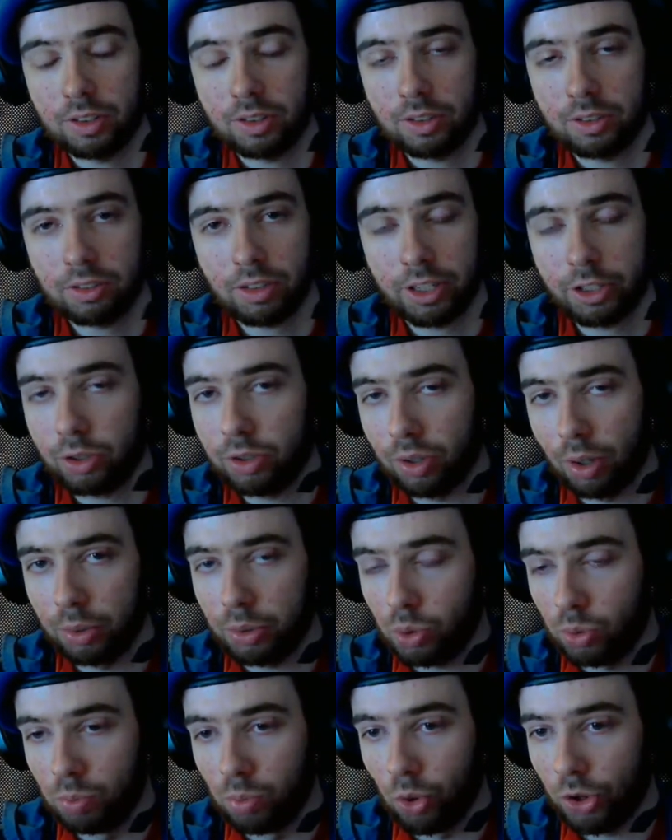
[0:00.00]
like you don't do
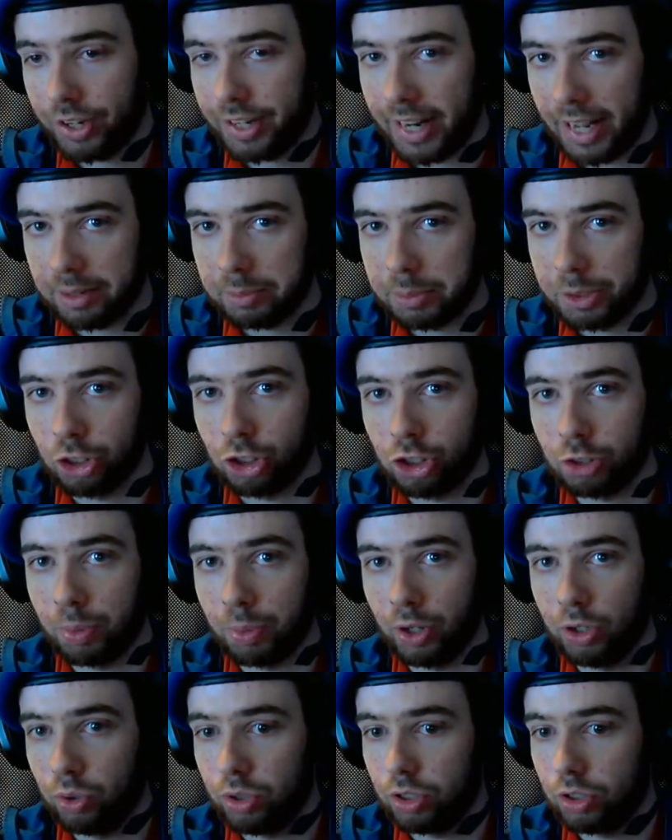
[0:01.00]
more damage, but
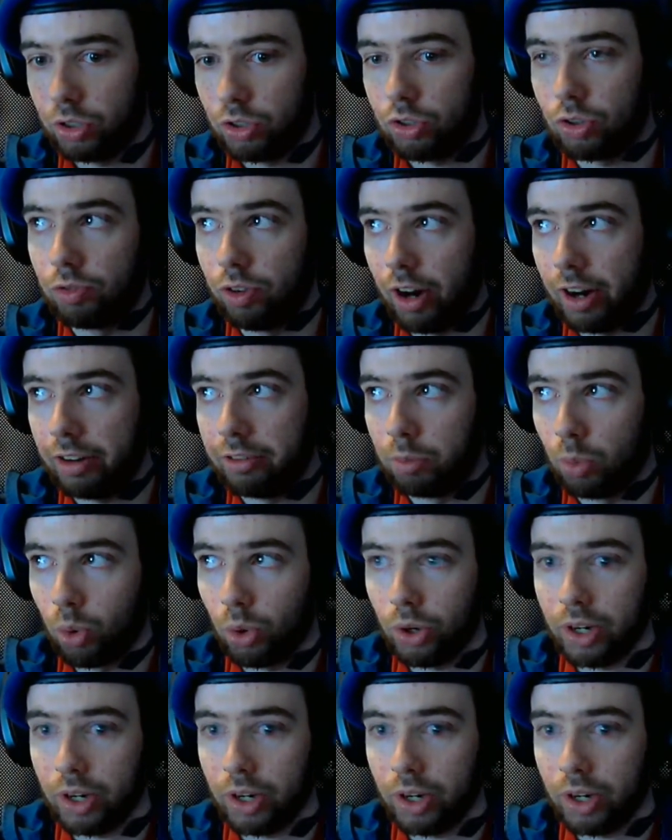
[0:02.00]
you can survive more, and you